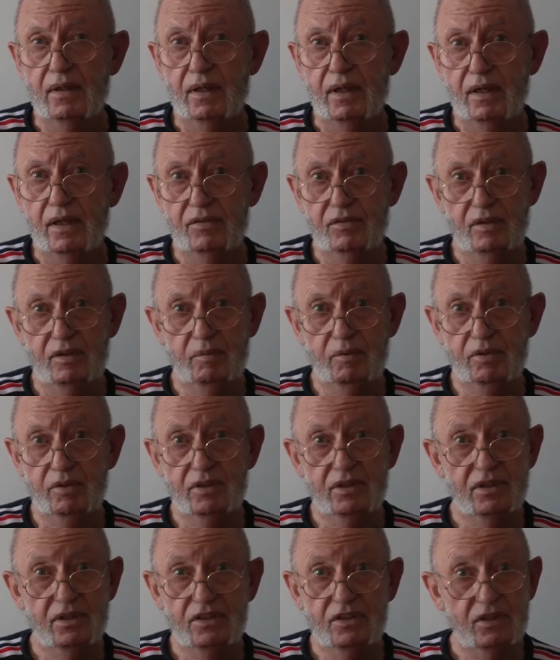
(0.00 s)
as an
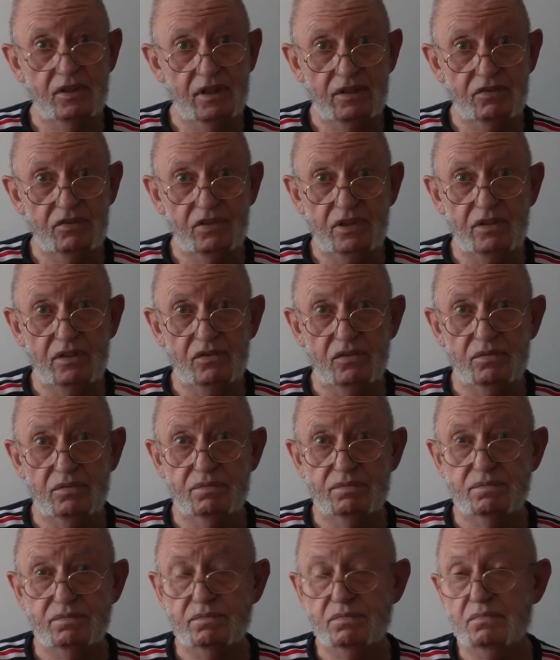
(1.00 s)
immigrant in the United States.
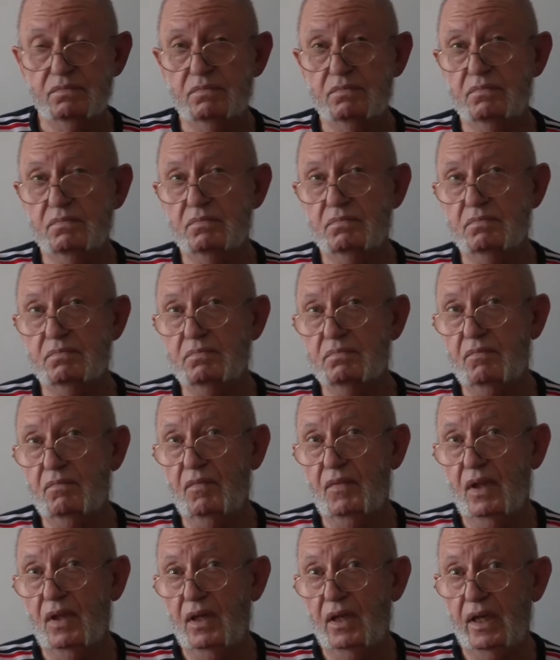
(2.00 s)

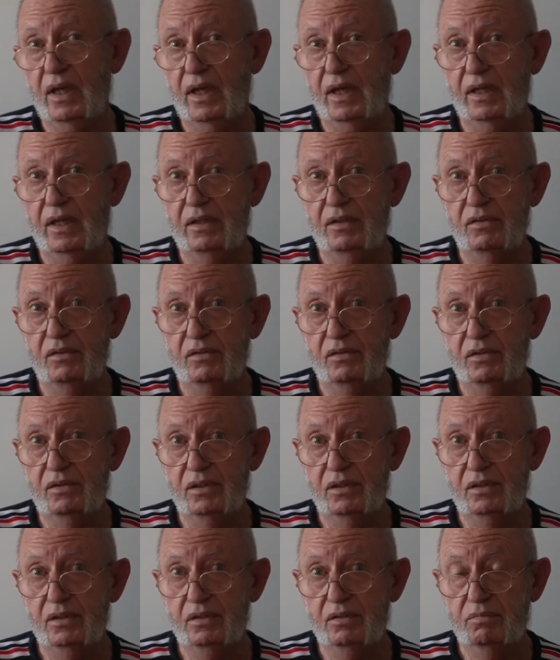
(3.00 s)
And
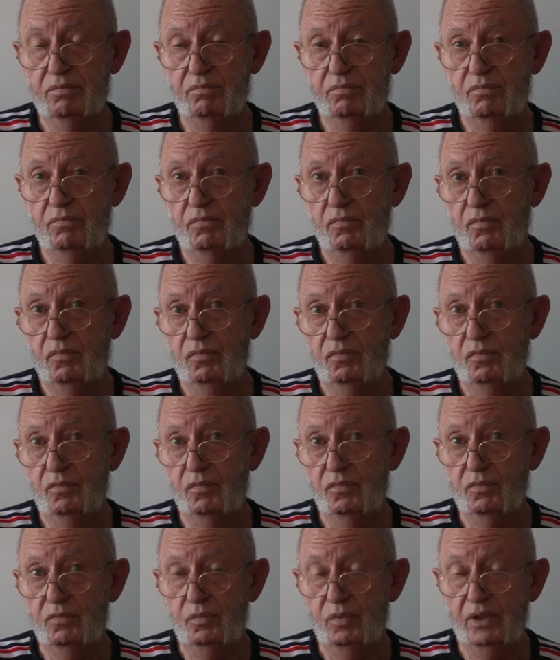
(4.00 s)
uh,
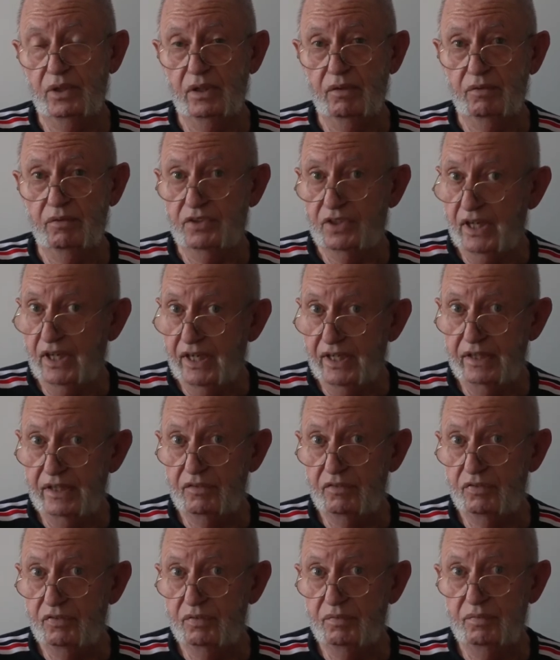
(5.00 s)
when I
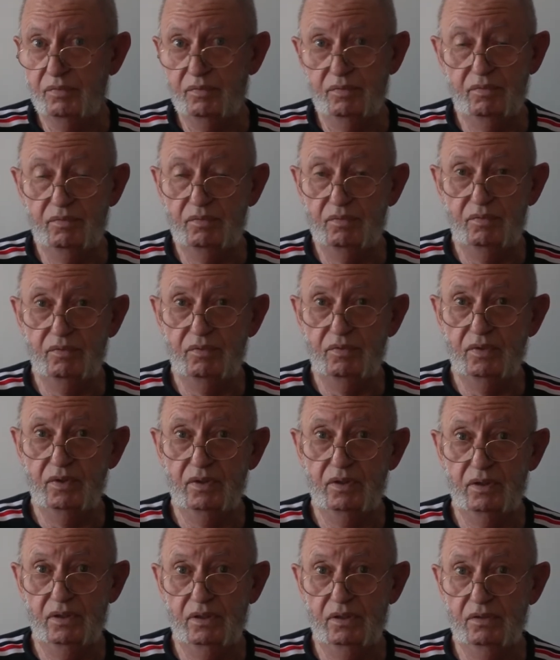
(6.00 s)
retired from
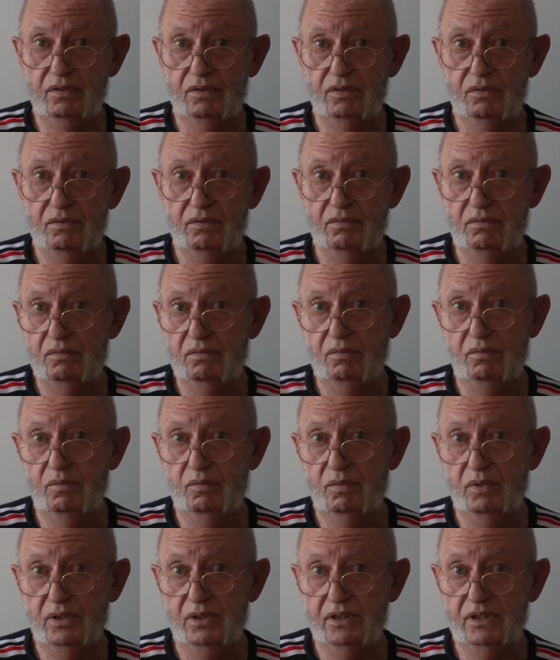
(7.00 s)
uh,
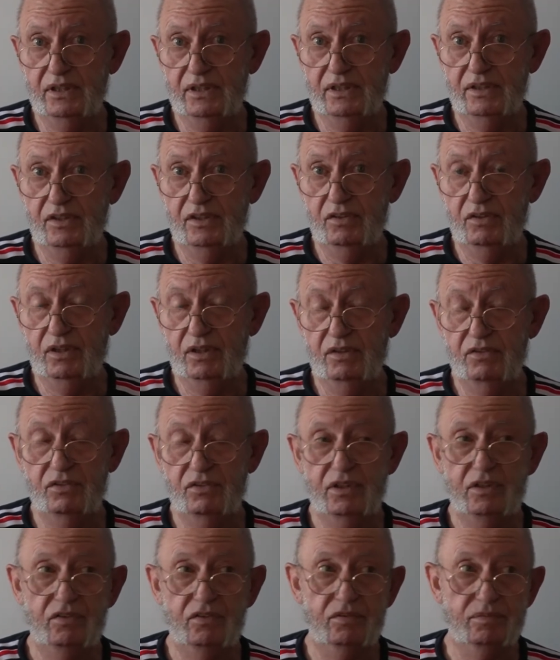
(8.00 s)
working in the United
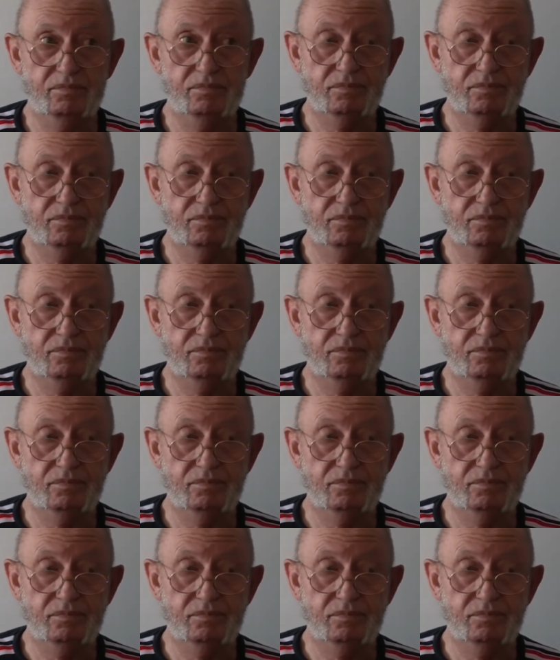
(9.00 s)
States,